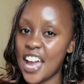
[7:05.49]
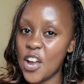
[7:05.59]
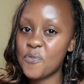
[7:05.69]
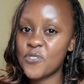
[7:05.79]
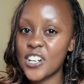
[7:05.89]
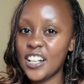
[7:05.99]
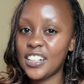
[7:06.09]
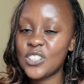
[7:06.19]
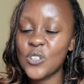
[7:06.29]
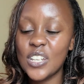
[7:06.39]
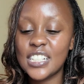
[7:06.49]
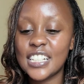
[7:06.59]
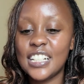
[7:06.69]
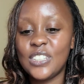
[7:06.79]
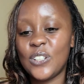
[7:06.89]
April
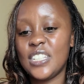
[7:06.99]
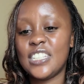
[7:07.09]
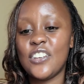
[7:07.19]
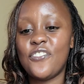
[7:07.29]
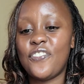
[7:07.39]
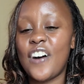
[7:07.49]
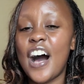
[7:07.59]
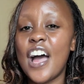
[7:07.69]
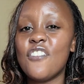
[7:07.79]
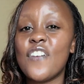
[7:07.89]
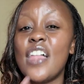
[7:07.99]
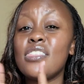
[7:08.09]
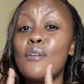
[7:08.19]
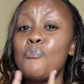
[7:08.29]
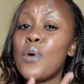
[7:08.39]
2025,
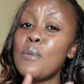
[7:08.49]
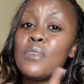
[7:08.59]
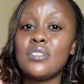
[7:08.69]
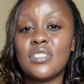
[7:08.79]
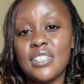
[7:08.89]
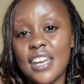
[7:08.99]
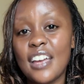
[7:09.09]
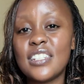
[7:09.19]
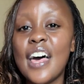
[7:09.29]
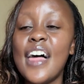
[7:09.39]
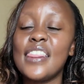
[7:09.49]
and the payment date,